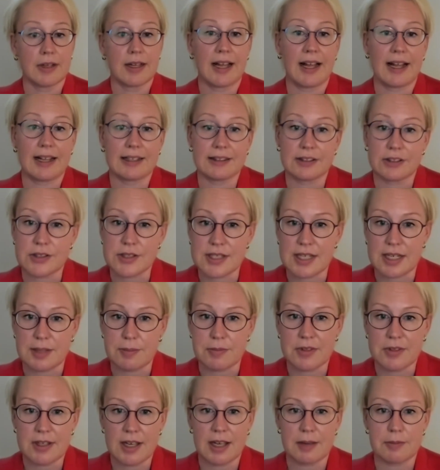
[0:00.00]
at the same
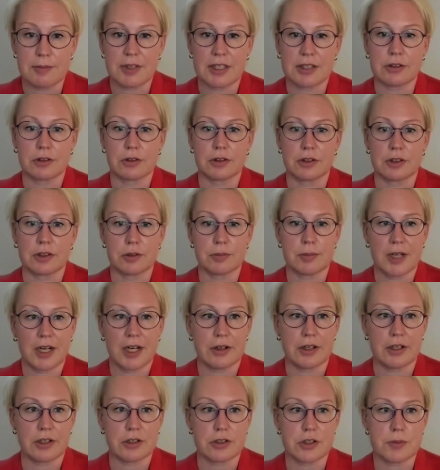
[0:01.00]
time, not only the
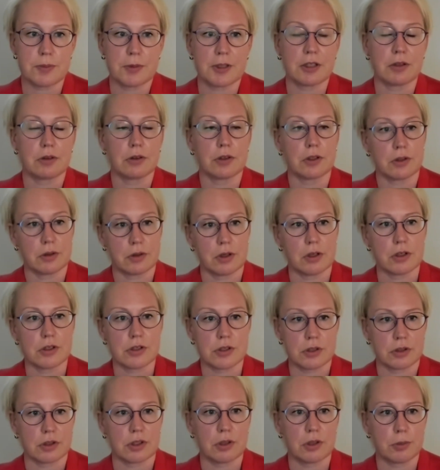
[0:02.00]
barriers, but
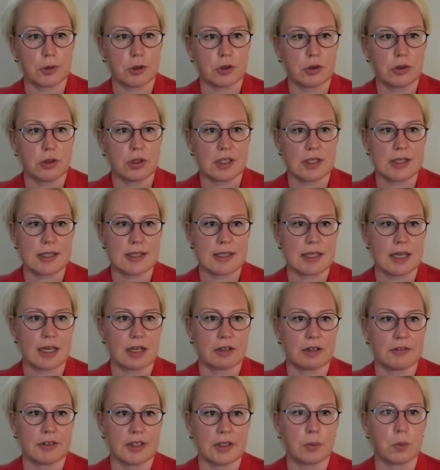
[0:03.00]
also the opportunity side
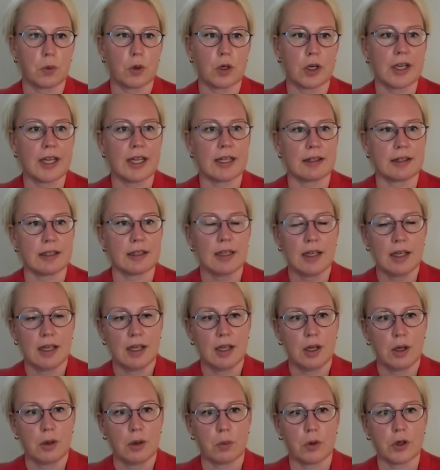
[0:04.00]
of it. What can
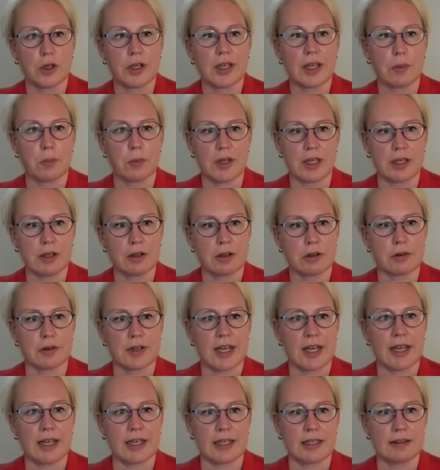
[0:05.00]
we
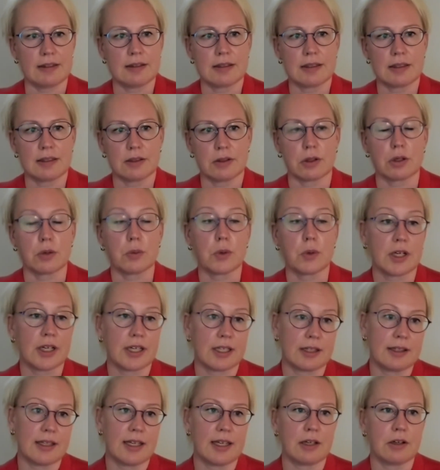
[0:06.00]
create, or what
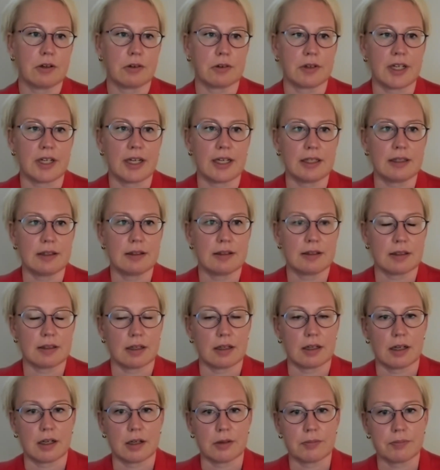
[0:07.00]
can they create
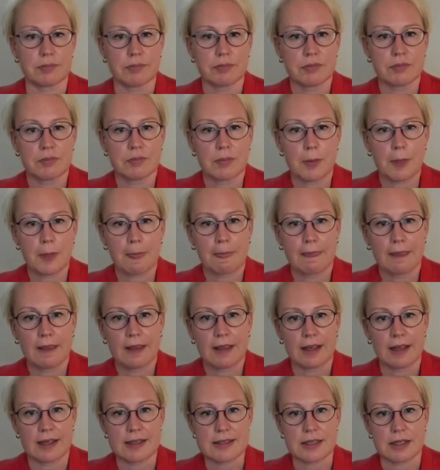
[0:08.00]

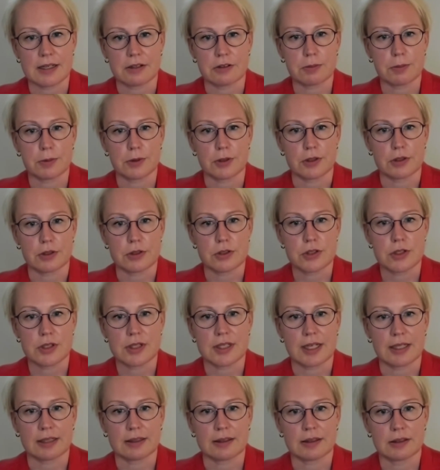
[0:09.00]
as entrepreneurs
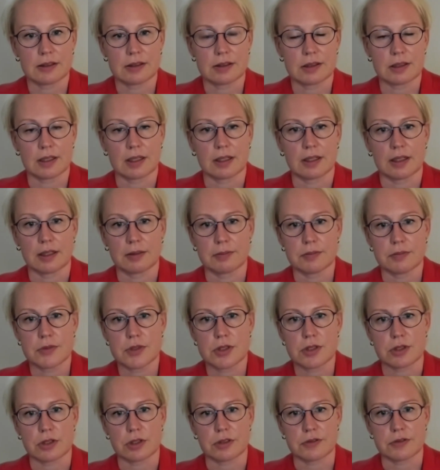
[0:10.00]
that
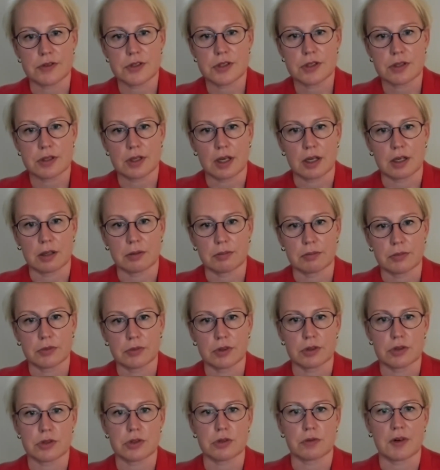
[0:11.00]
serves
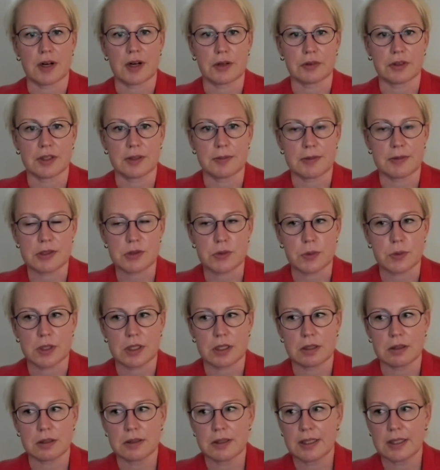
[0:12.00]
those around them as
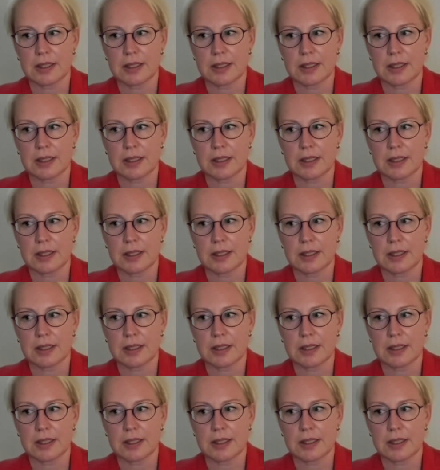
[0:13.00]
well?